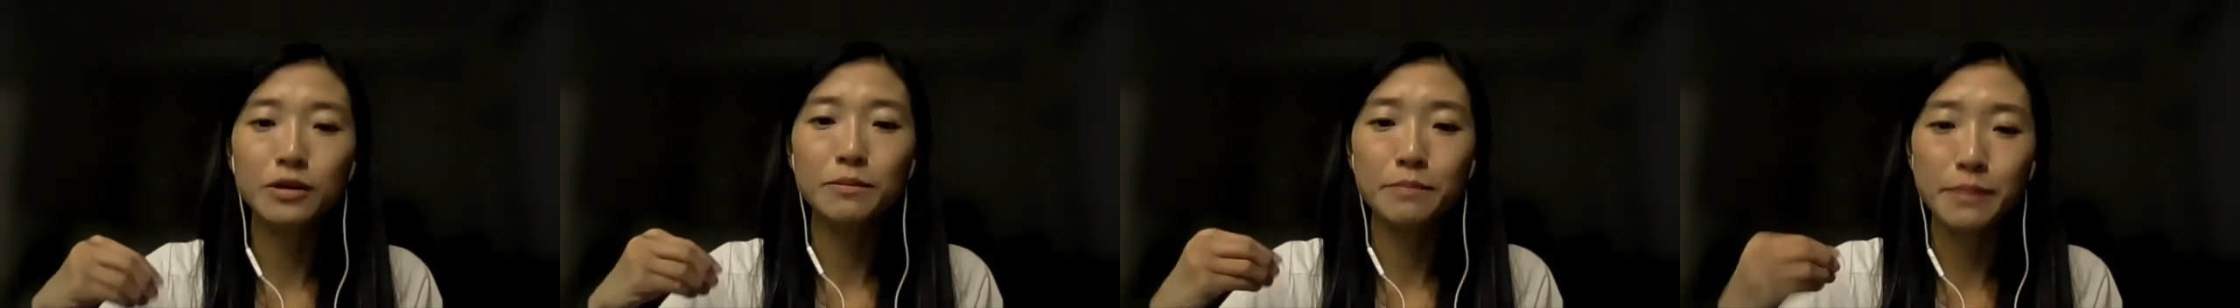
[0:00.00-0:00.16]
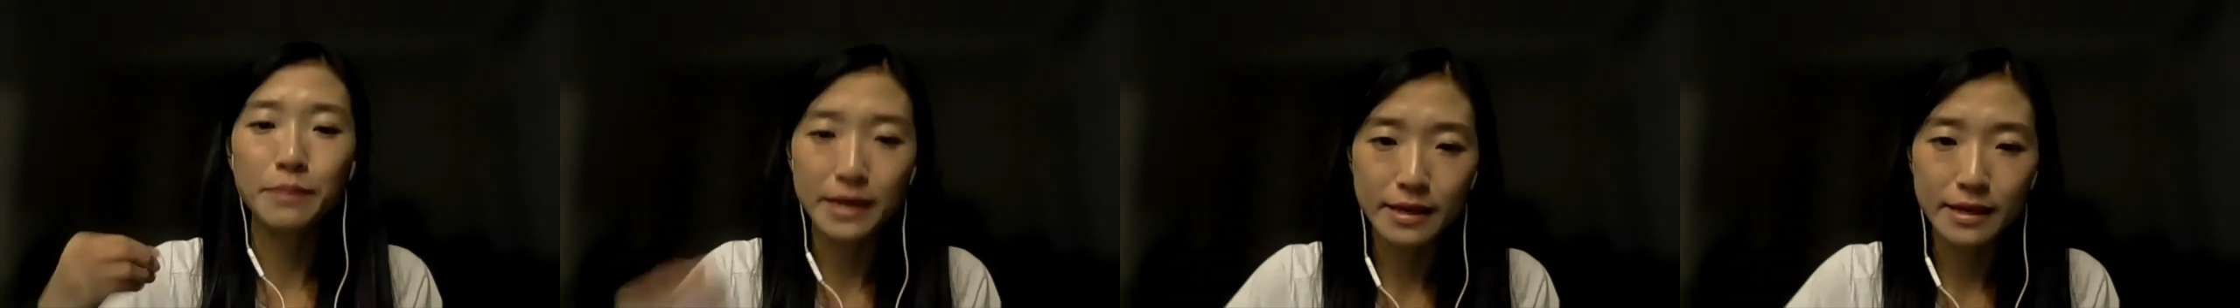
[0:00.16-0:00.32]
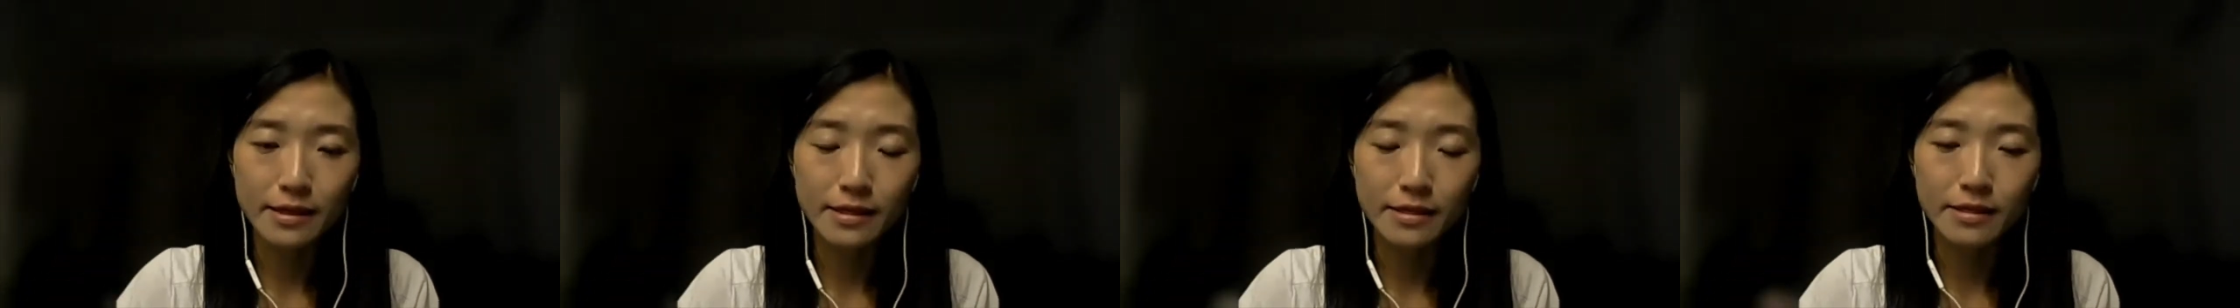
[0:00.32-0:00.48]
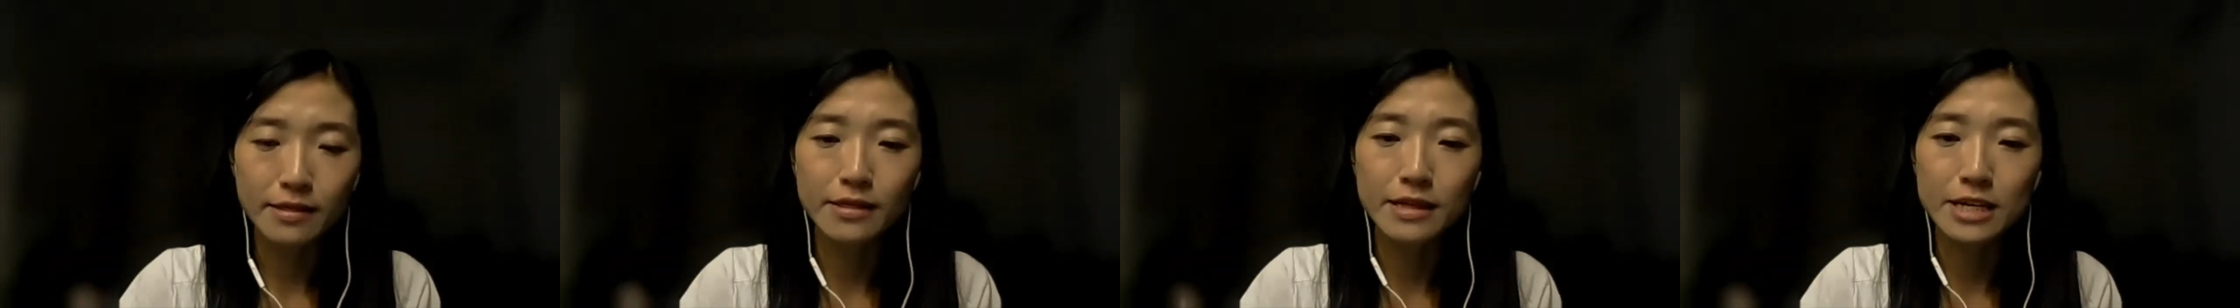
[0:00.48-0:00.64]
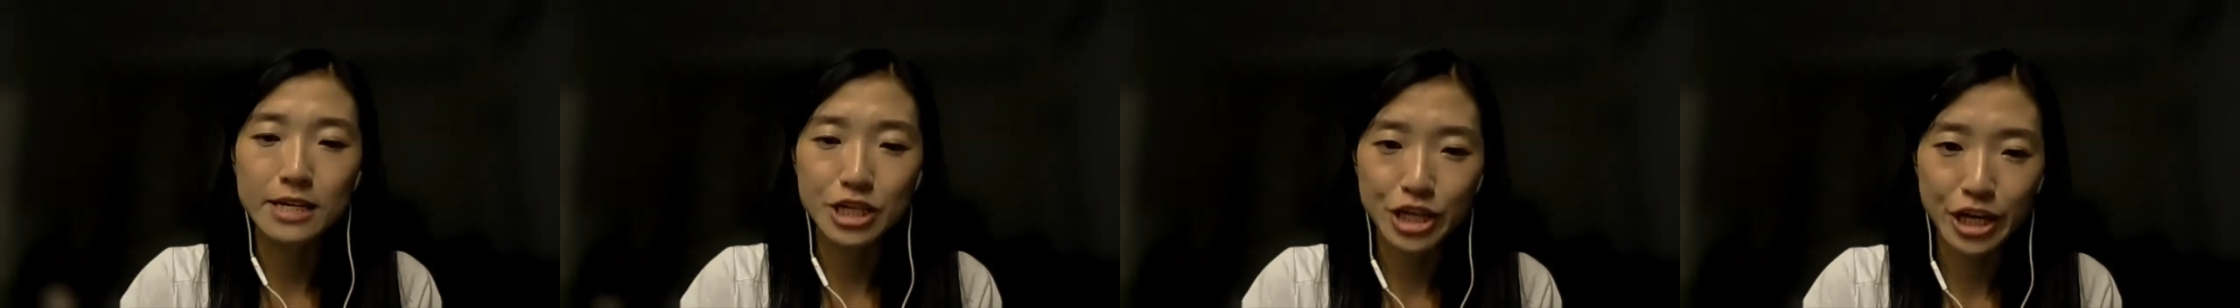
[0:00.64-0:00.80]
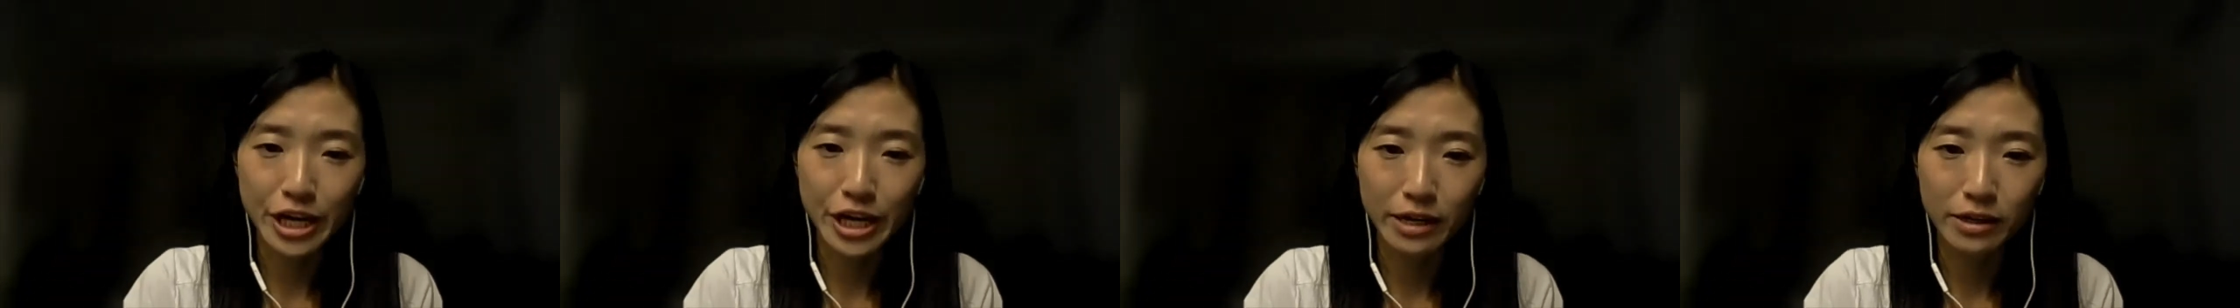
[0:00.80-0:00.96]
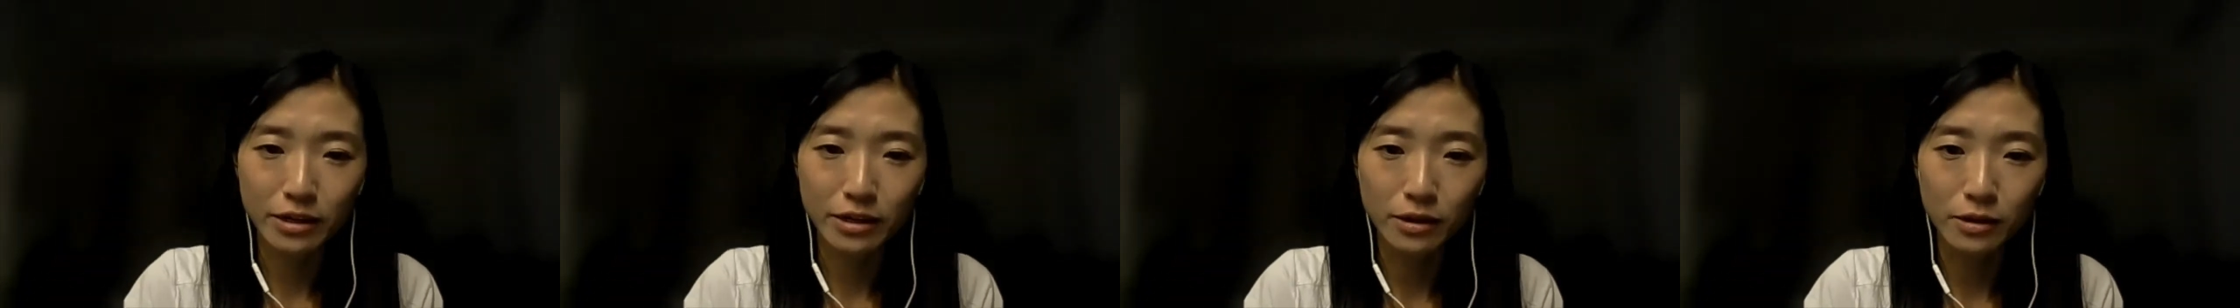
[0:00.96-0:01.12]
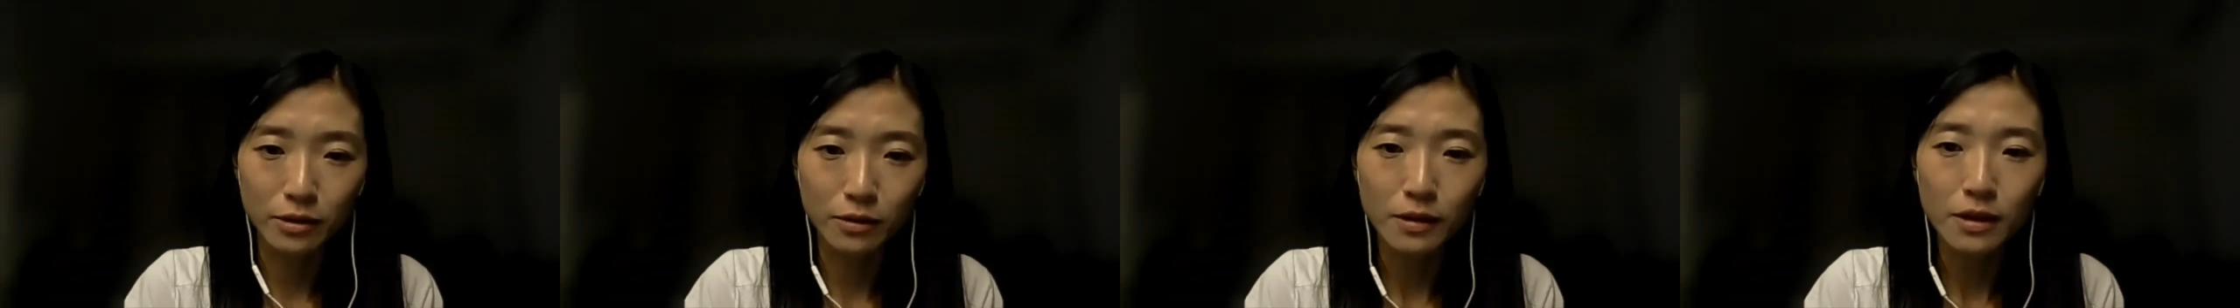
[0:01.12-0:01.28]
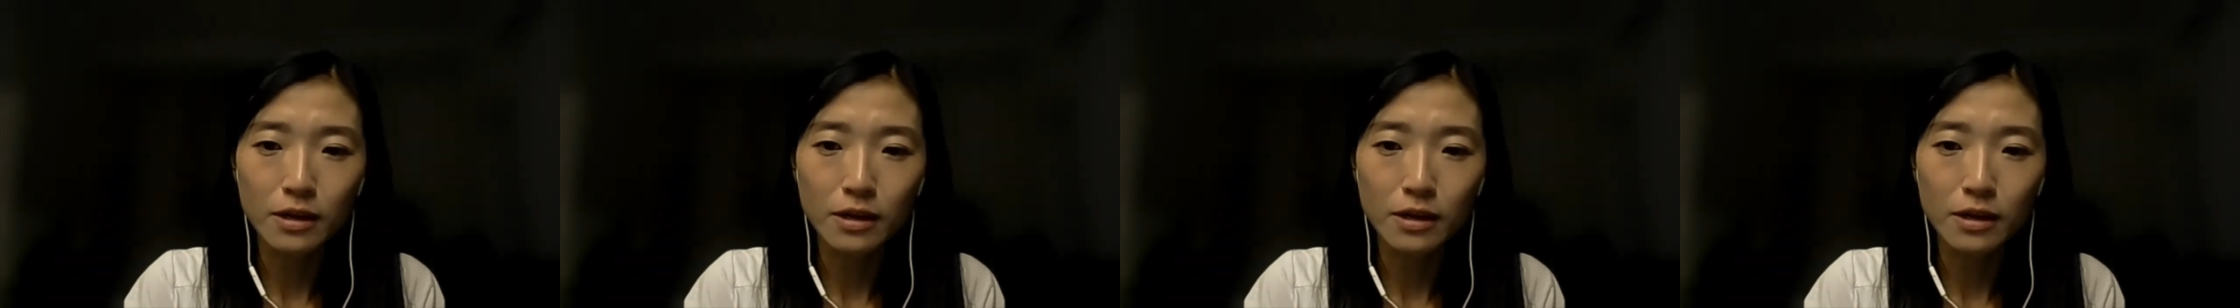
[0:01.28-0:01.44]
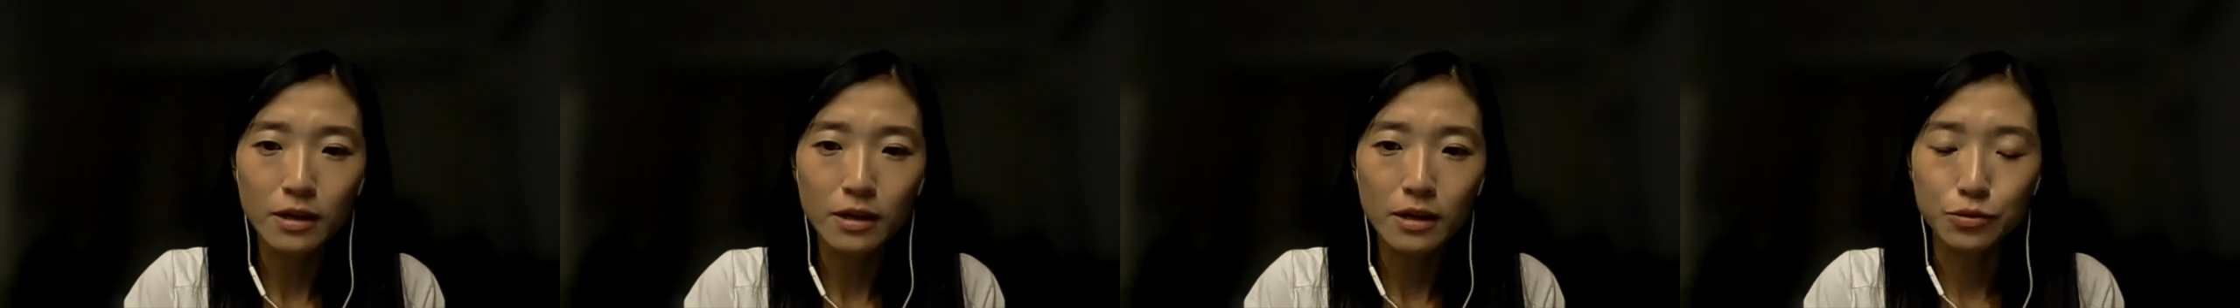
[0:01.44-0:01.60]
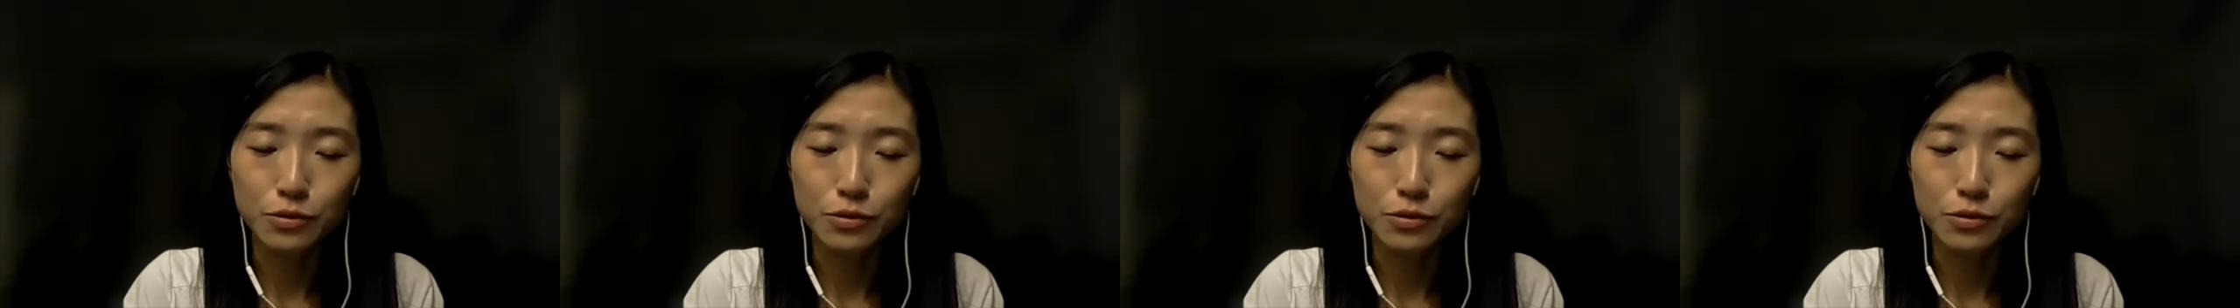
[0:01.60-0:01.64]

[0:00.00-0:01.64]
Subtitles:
could be the channel